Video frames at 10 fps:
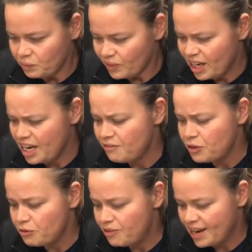If
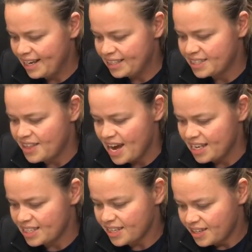you find
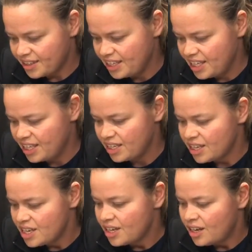that the
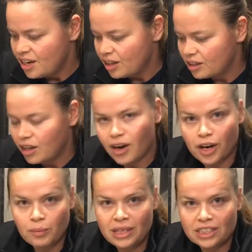
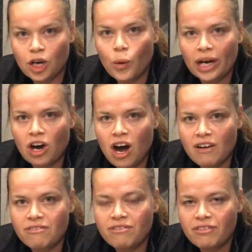alarm is going
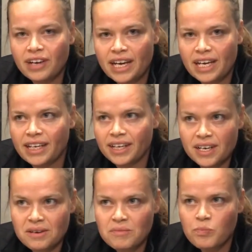off in
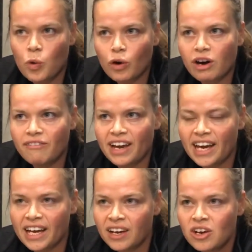more of
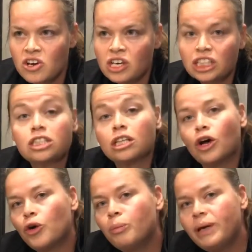a
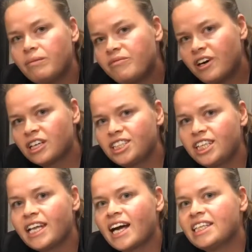slow beep
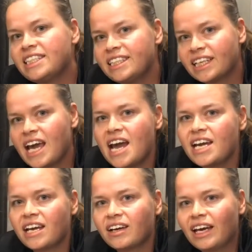function, that is
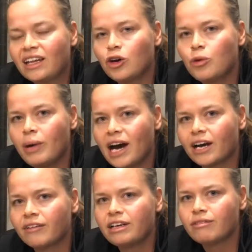indicating a low
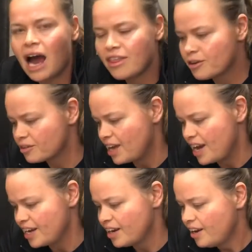battery rather
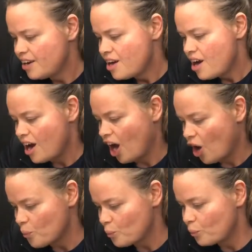than
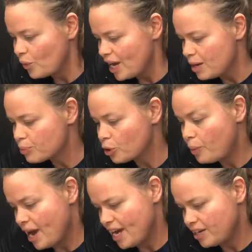a
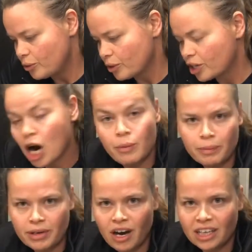propane or carbon
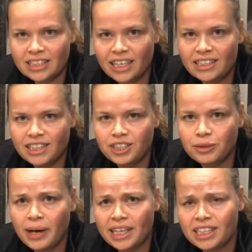monoxide
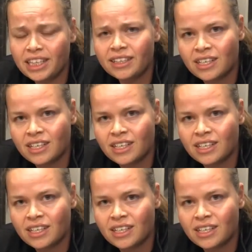situation,